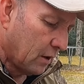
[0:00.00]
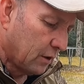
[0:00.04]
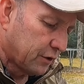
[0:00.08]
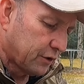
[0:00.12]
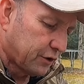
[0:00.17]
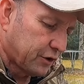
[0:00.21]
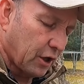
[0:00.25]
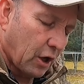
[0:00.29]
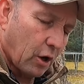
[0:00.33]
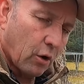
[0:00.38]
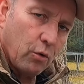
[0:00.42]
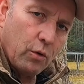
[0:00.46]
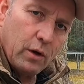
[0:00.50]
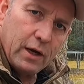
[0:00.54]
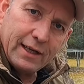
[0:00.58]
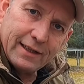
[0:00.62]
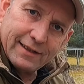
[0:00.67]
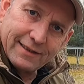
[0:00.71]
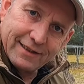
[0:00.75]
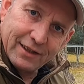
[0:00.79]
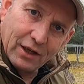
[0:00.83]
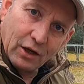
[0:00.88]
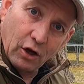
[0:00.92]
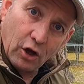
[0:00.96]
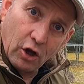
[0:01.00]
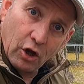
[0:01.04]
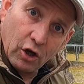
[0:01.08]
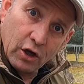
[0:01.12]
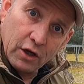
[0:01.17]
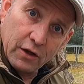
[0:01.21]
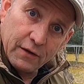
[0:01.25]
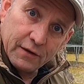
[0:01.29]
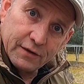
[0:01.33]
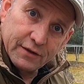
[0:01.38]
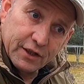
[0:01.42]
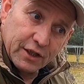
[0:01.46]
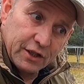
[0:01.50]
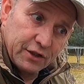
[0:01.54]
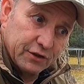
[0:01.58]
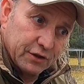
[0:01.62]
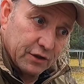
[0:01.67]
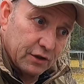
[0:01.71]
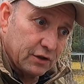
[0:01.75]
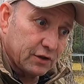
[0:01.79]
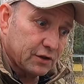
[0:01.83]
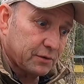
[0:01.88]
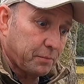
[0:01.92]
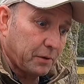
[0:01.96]
so it's still early in the
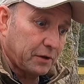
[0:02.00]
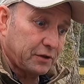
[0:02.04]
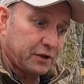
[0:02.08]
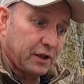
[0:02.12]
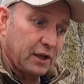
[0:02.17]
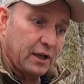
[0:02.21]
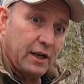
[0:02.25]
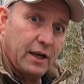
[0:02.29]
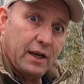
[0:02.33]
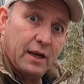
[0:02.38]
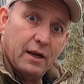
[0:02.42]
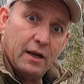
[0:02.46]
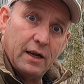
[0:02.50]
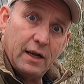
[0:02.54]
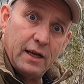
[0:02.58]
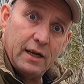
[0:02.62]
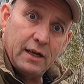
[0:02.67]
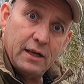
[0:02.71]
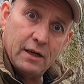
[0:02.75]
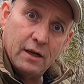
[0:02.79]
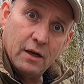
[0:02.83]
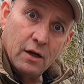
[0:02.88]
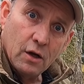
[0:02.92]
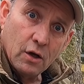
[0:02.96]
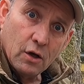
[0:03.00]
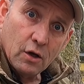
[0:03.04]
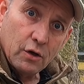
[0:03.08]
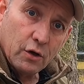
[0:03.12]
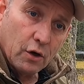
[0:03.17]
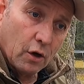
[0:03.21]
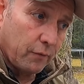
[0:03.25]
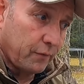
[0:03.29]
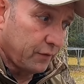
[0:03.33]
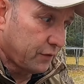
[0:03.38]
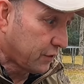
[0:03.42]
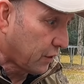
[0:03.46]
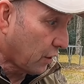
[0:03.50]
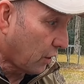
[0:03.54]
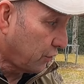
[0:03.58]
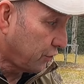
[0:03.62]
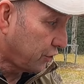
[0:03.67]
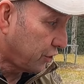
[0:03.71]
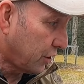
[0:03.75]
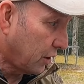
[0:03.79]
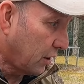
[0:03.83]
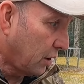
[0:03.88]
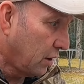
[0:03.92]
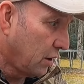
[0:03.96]
season especially here in Nova
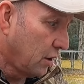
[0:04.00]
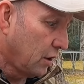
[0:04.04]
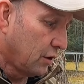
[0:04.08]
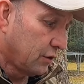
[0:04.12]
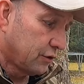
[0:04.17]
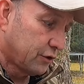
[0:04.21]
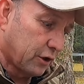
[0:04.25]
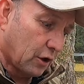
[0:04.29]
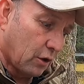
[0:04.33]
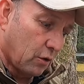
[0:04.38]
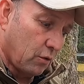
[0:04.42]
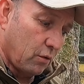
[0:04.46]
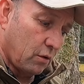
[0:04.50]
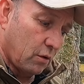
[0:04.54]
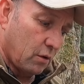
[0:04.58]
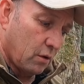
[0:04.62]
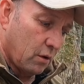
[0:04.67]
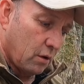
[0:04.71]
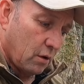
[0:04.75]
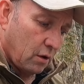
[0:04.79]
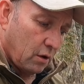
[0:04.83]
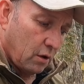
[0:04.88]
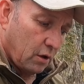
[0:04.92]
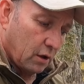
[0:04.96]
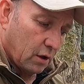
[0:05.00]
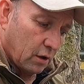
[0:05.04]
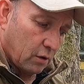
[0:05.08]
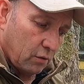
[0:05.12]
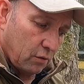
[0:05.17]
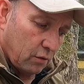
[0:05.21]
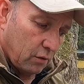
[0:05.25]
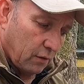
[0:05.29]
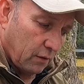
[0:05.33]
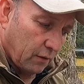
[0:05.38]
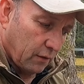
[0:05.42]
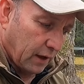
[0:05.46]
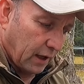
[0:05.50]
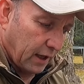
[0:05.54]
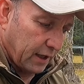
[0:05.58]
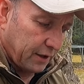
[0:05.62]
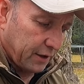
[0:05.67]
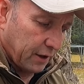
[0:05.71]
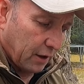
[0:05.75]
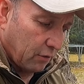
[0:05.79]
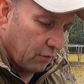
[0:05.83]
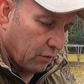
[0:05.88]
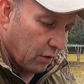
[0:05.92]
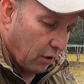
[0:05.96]
Scotia so you know
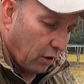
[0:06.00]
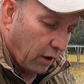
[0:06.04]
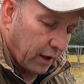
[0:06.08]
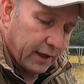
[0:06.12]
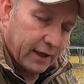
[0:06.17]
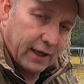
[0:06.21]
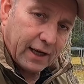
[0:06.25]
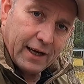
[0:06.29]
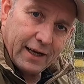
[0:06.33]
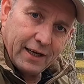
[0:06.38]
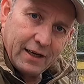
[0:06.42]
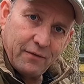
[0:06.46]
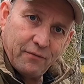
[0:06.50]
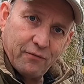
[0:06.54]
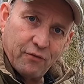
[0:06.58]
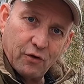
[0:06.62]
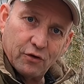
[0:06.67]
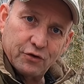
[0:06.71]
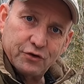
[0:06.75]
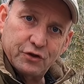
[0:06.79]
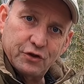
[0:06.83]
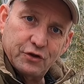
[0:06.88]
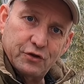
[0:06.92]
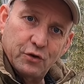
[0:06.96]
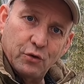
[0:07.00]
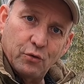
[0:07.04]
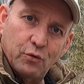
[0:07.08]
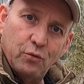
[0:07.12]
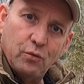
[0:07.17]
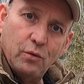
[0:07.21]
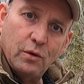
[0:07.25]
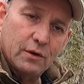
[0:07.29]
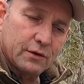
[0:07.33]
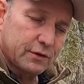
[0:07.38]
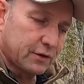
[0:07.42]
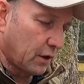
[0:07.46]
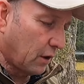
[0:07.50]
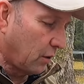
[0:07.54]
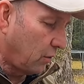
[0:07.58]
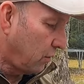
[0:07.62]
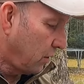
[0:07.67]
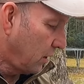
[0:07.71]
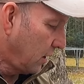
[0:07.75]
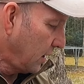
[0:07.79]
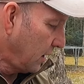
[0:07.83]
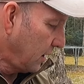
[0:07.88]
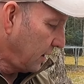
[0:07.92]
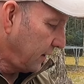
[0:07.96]
they don't like any frost at all
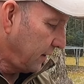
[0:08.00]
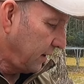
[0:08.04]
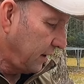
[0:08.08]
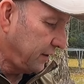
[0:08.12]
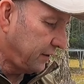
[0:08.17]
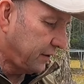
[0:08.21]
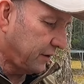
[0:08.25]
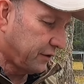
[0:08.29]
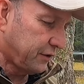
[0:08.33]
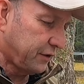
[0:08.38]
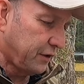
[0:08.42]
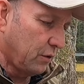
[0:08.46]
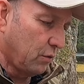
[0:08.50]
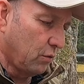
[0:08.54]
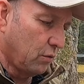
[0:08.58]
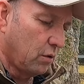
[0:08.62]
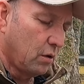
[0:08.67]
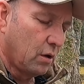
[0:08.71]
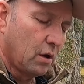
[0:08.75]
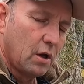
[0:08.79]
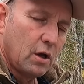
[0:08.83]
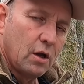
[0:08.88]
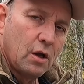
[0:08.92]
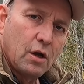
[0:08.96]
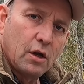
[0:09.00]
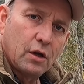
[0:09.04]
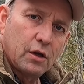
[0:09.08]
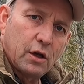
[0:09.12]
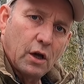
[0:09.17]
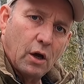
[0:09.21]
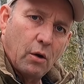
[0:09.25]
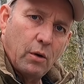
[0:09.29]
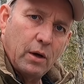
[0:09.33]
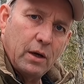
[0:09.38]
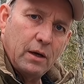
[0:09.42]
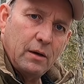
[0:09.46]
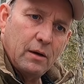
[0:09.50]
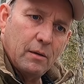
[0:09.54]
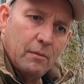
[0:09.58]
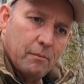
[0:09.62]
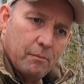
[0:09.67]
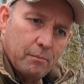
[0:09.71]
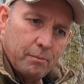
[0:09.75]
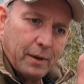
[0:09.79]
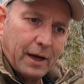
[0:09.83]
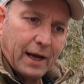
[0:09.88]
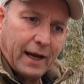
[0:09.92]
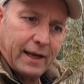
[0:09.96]
so these are still going
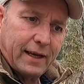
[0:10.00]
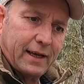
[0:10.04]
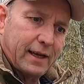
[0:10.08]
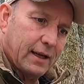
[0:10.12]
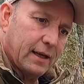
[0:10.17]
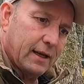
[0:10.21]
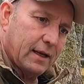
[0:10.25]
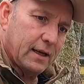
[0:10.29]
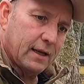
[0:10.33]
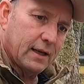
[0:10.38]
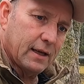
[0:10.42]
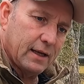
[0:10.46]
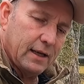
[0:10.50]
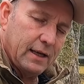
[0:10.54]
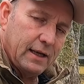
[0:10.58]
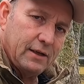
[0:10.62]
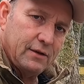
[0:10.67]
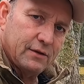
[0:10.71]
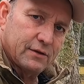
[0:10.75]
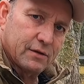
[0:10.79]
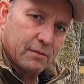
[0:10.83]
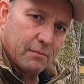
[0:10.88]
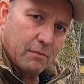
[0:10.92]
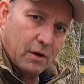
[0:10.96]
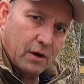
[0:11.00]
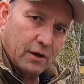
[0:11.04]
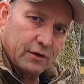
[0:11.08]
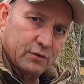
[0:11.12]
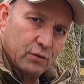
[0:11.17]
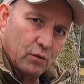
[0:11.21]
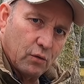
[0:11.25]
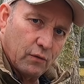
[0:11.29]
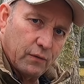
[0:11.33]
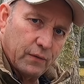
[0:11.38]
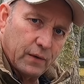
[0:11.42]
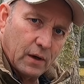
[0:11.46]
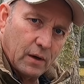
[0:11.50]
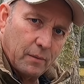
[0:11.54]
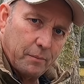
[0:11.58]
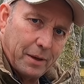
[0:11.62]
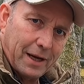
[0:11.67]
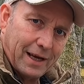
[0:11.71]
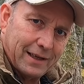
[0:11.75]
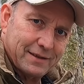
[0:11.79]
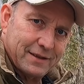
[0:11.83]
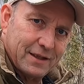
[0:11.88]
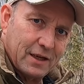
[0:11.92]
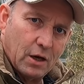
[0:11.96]
back into my sort of uh,
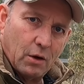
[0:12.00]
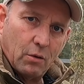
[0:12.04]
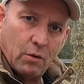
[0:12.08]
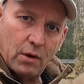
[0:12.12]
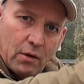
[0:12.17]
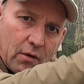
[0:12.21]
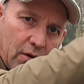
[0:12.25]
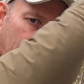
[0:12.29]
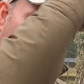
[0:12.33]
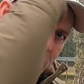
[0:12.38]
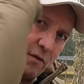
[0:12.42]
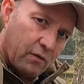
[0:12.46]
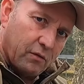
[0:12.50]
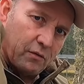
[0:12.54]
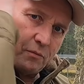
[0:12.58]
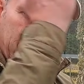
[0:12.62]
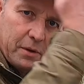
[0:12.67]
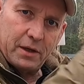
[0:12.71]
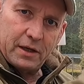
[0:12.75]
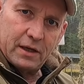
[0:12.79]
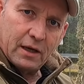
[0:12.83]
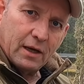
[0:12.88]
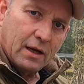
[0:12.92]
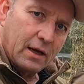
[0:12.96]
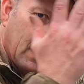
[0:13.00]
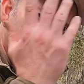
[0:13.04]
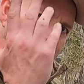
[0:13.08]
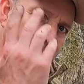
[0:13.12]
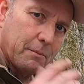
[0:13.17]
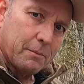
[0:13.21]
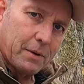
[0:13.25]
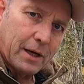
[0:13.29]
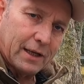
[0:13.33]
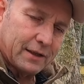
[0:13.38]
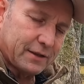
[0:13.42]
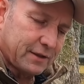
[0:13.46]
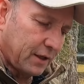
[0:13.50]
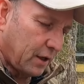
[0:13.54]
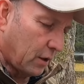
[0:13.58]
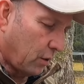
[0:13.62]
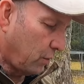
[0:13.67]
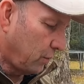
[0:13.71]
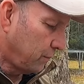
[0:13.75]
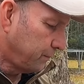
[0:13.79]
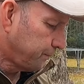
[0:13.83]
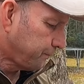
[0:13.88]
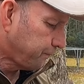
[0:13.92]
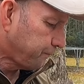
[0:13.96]
patio area with big
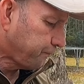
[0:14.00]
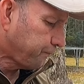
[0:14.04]
patio